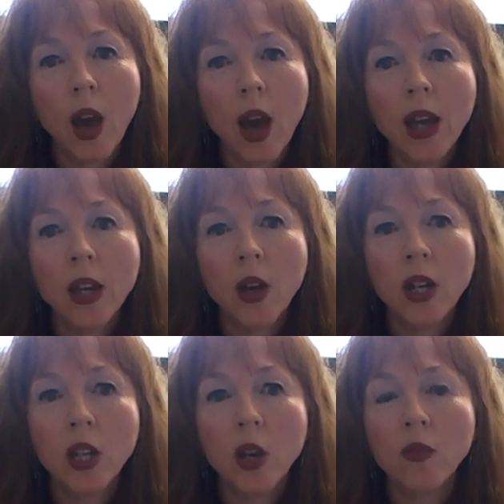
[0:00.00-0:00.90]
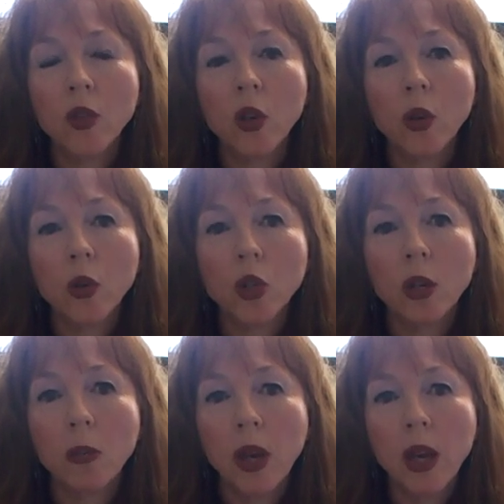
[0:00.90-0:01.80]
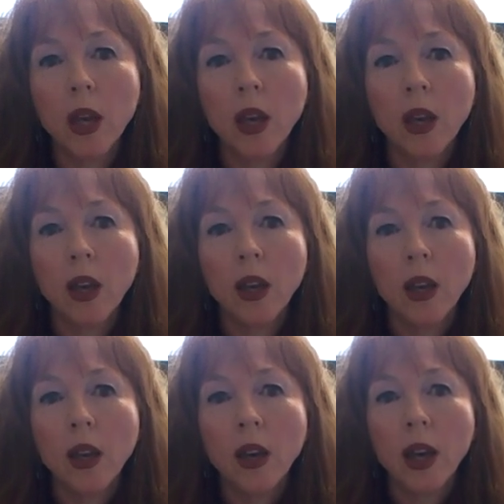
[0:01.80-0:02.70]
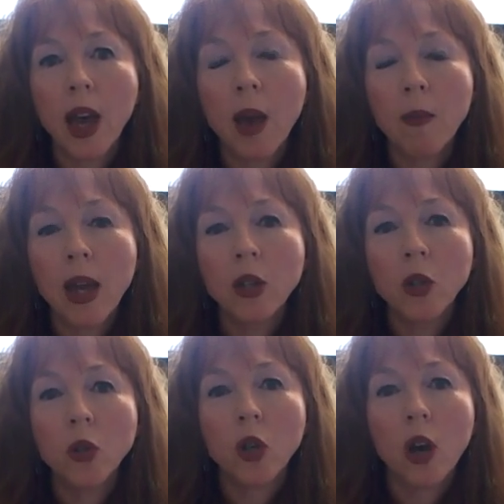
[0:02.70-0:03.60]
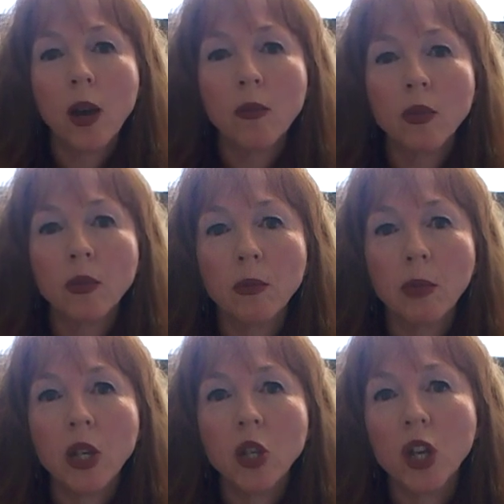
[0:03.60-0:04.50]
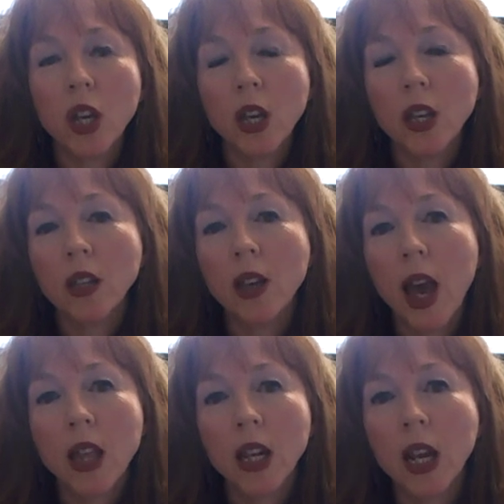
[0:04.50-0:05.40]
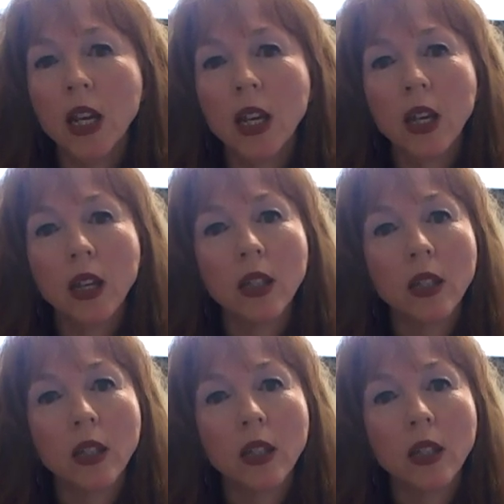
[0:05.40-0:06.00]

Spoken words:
I had an idea of the girl she'd be, Kathmandu type, peachy, athletic.